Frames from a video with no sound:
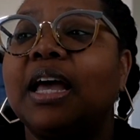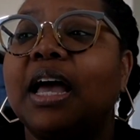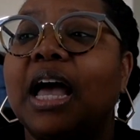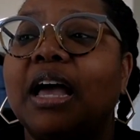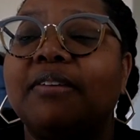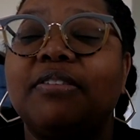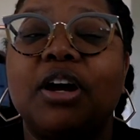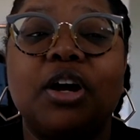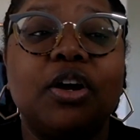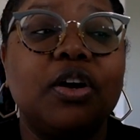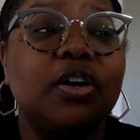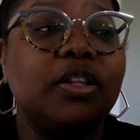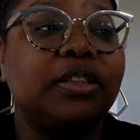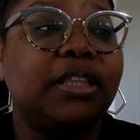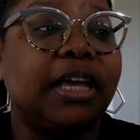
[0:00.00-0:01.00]
I've
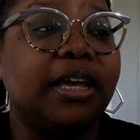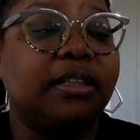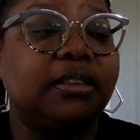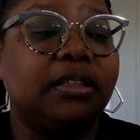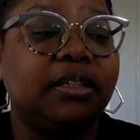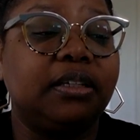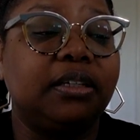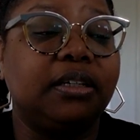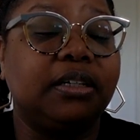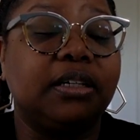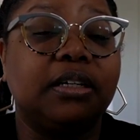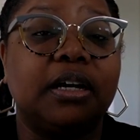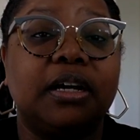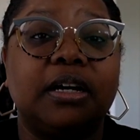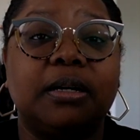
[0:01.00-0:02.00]
heard that the
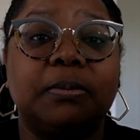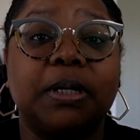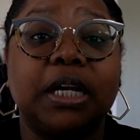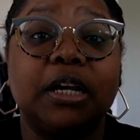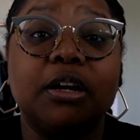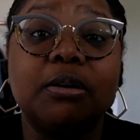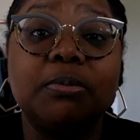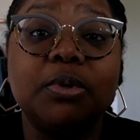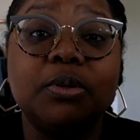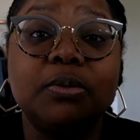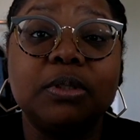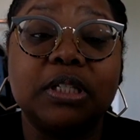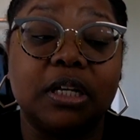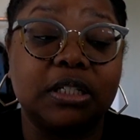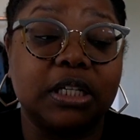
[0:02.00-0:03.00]

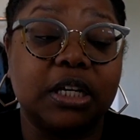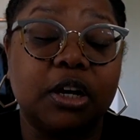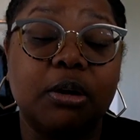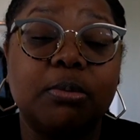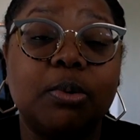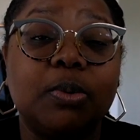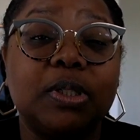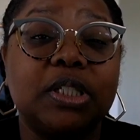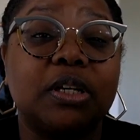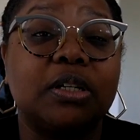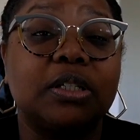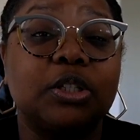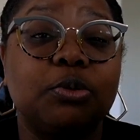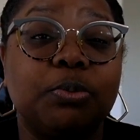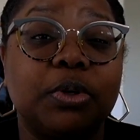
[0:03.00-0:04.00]
salted caramel ones are
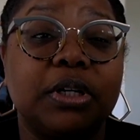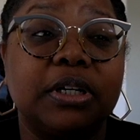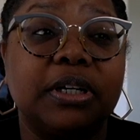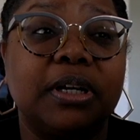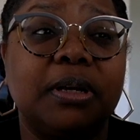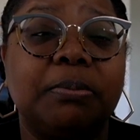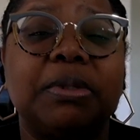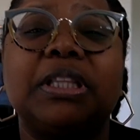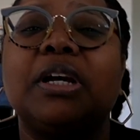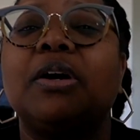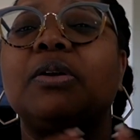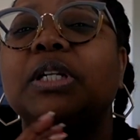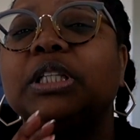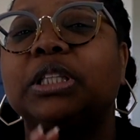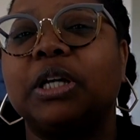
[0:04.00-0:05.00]
super good, but they're
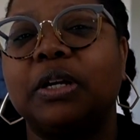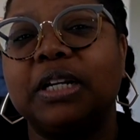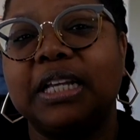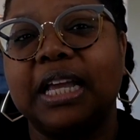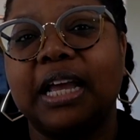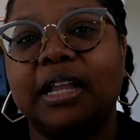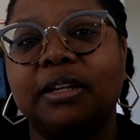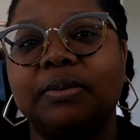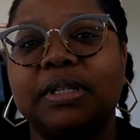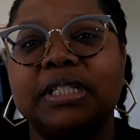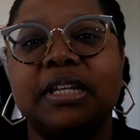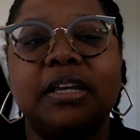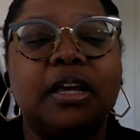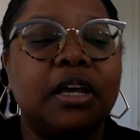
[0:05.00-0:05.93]
only 30 calories.